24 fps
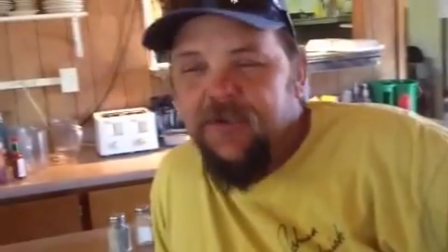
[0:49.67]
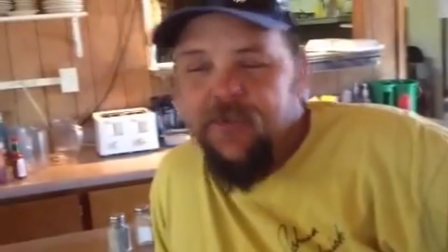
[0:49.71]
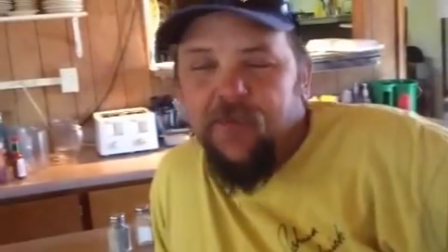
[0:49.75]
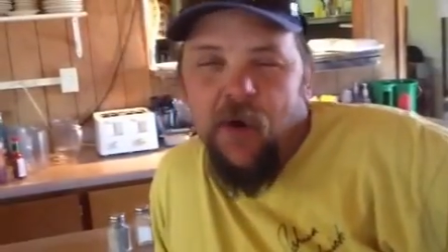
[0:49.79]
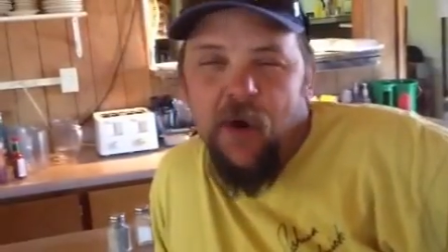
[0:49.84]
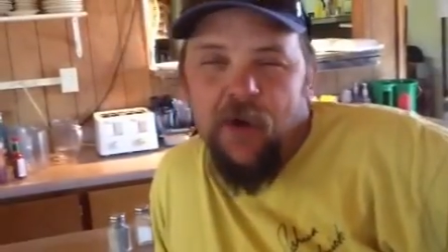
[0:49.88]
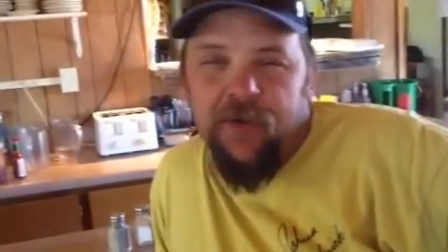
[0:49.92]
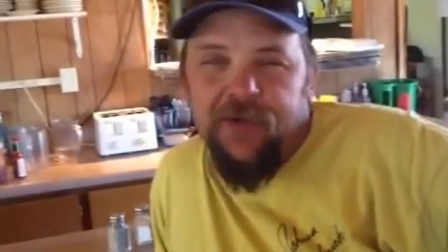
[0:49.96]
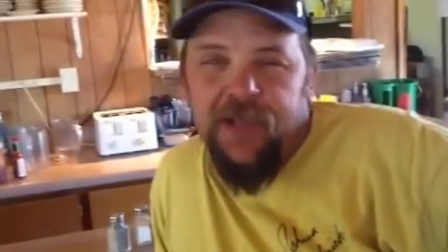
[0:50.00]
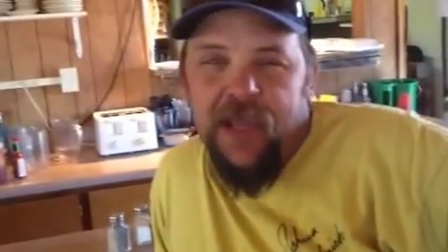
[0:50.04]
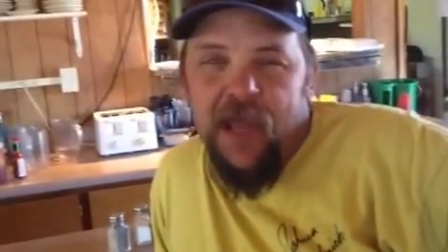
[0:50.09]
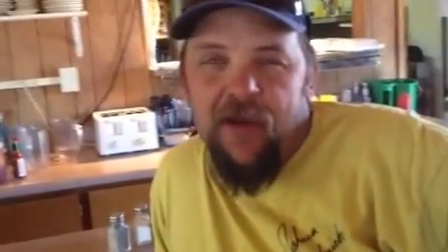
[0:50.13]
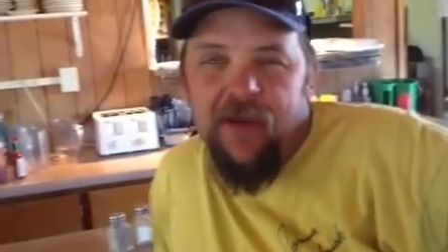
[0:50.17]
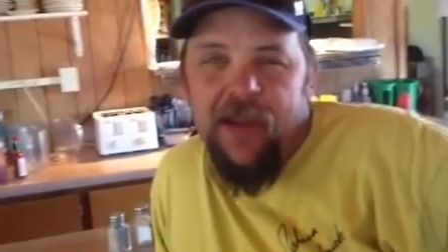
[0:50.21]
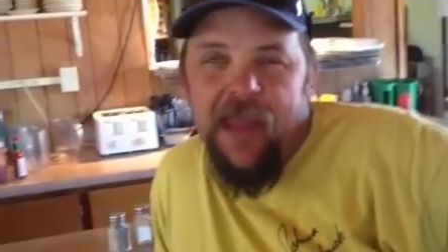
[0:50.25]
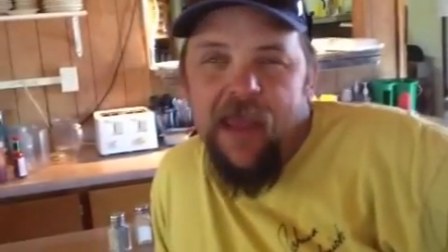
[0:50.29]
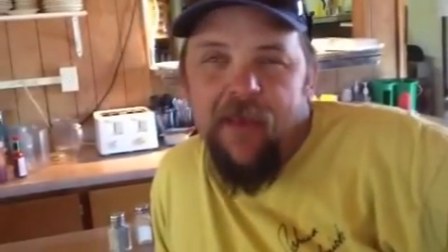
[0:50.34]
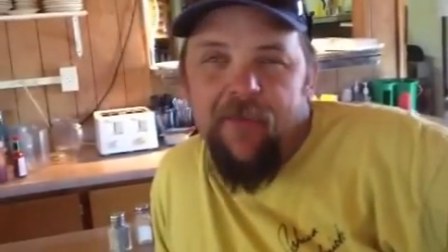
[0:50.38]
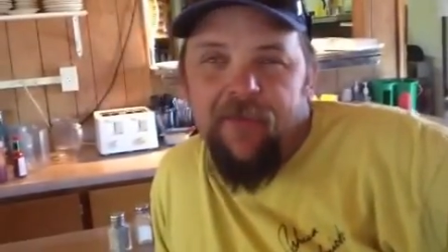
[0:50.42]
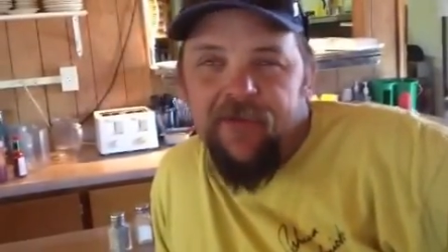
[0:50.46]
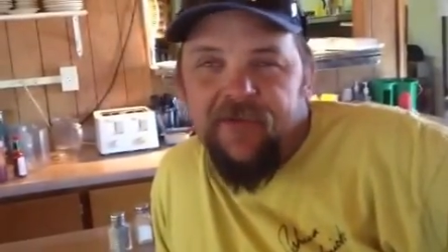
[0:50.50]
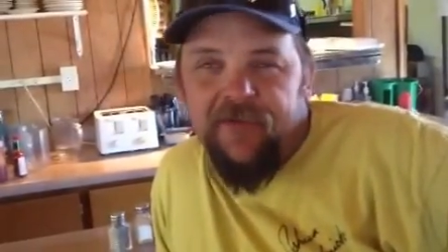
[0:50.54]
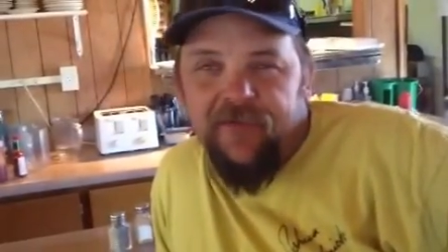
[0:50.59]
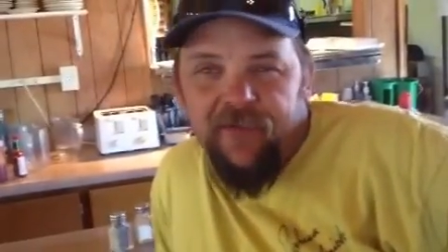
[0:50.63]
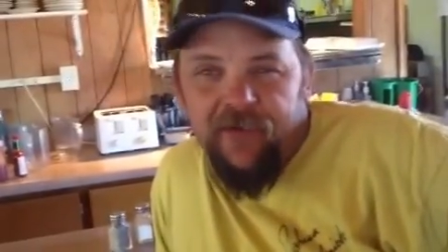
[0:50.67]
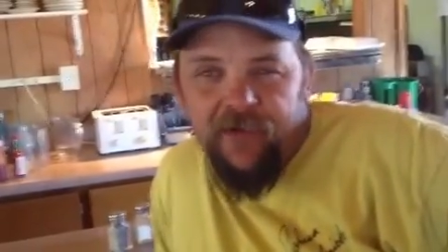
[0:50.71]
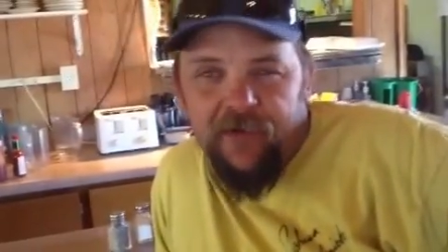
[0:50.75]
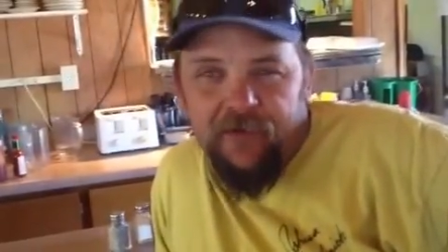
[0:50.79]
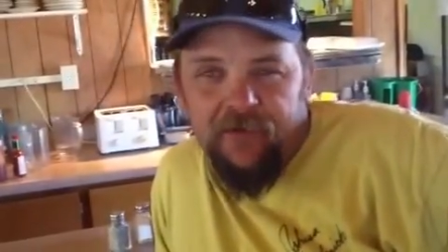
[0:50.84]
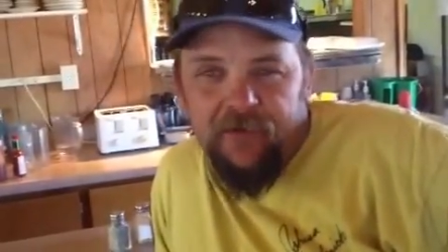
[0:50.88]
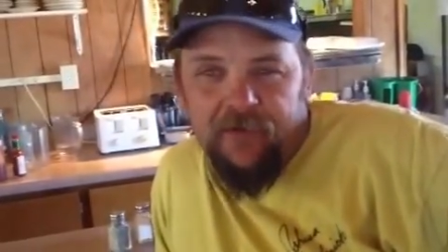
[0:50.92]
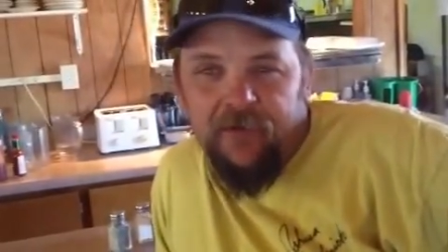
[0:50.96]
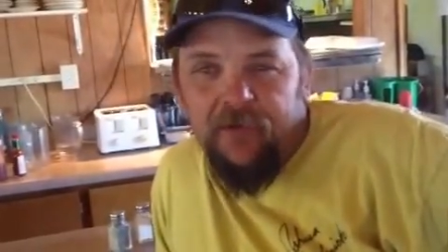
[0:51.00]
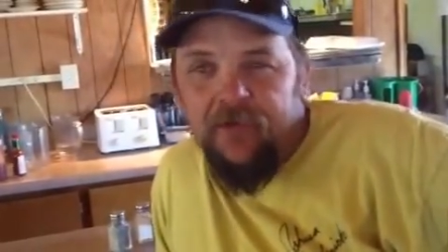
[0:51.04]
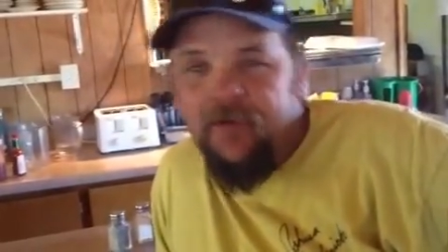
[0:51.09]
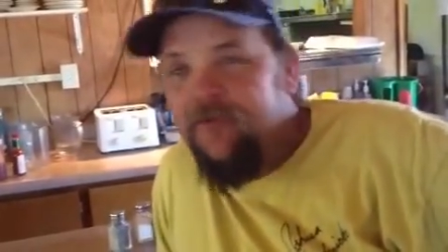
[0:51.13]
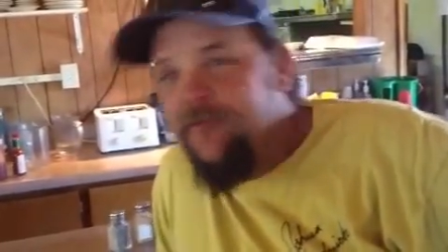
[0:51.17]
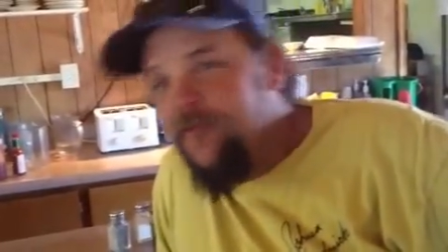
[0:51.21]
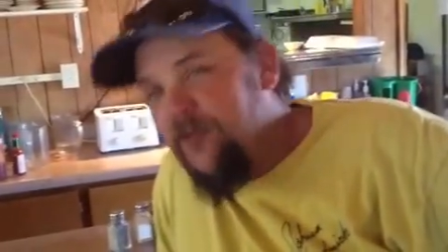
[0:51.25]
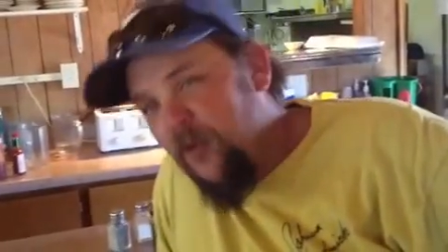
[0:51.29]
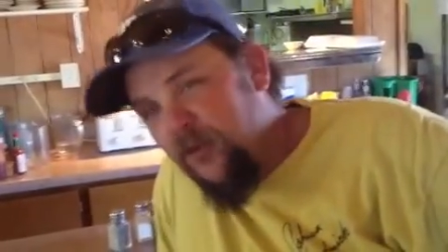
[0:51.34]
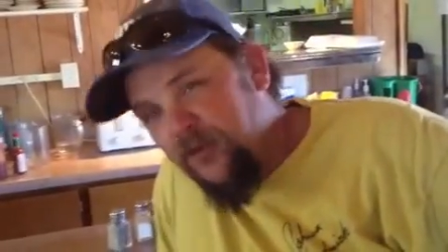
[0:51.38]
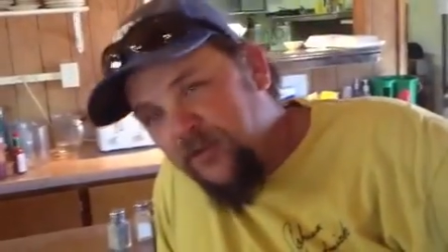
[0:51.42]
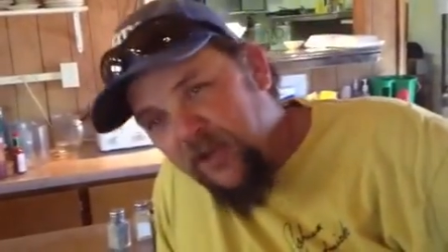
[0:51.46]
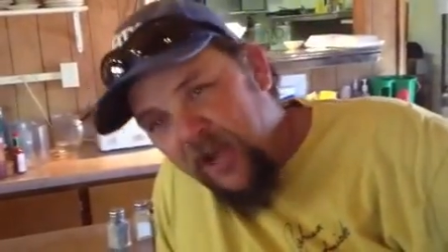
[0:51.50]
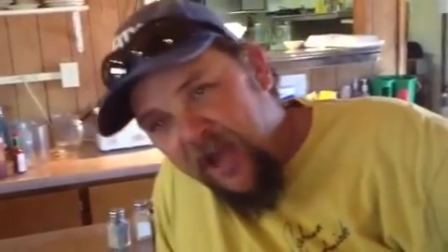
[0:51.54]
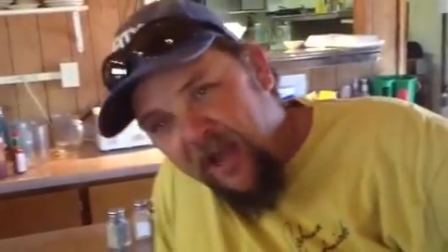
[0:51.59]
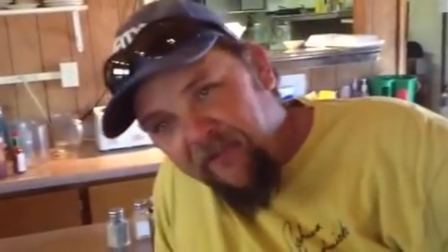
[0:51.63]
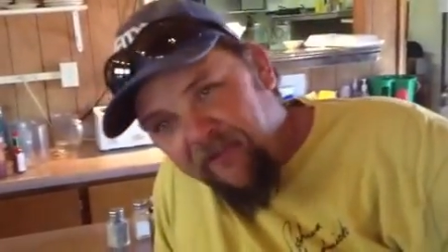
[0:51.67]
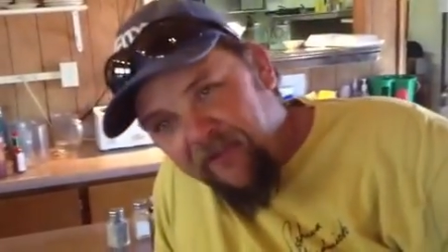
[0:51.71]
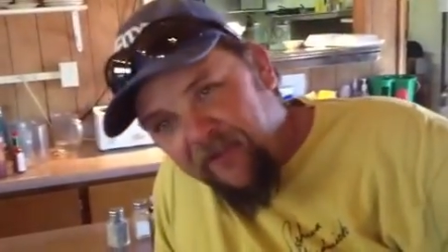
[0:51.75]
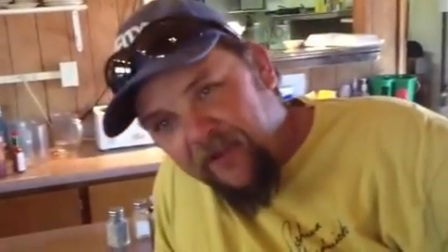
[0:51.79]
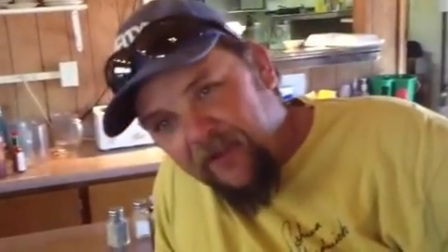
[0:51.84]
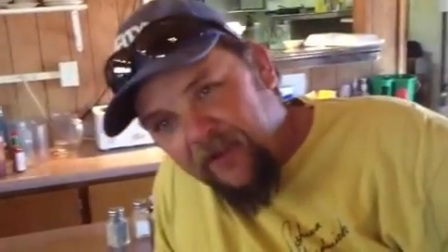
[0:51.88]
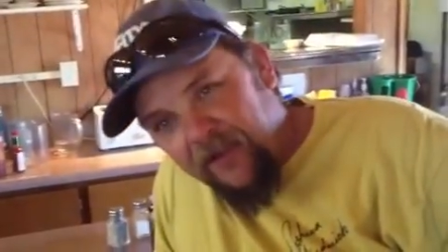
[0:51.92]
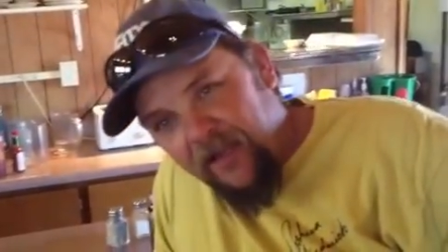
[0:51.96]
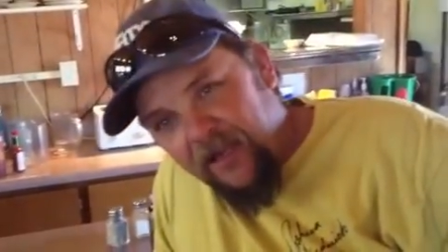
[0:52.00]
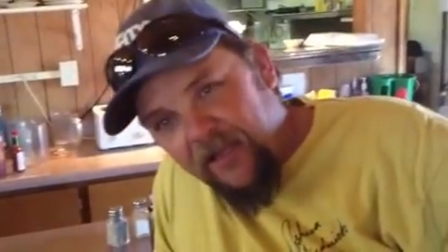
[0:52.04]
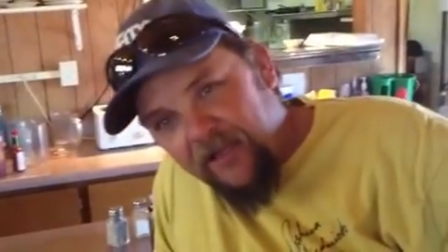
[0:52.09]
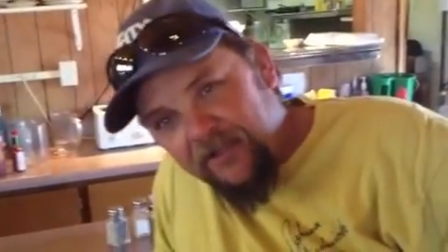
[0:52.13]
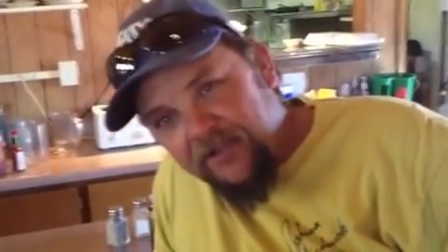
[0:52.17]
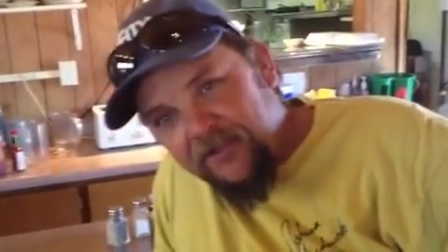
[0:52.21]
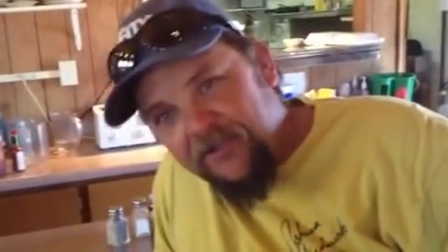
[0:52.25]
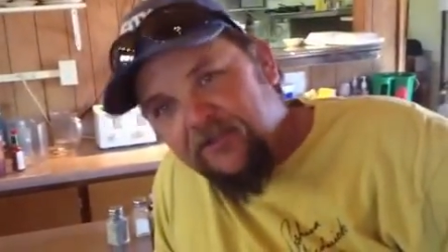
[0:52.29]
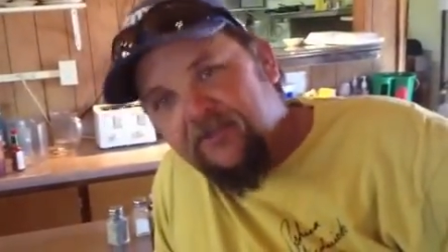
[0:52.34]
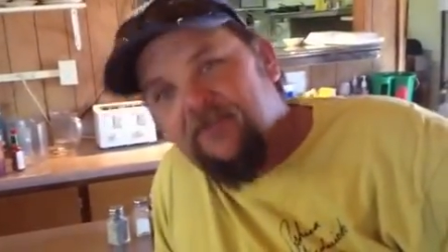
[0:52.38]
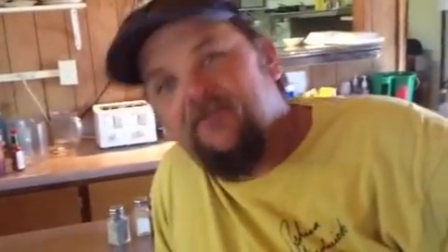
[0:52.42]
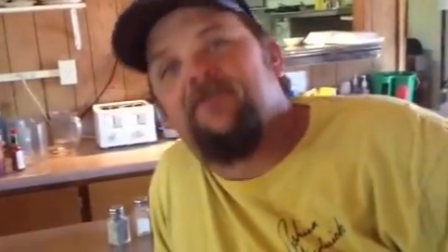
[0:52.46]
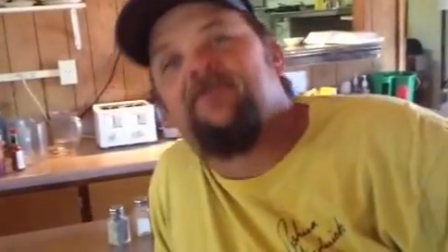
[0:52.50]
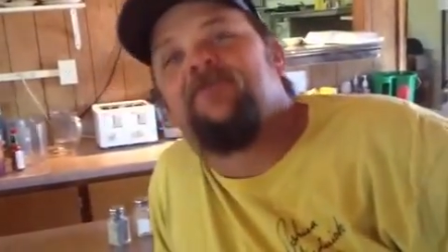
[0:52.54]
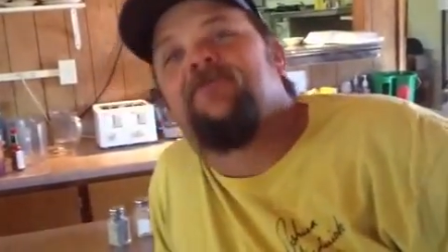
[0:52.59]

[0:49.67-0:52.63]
small town atmosphere, no traffic lights.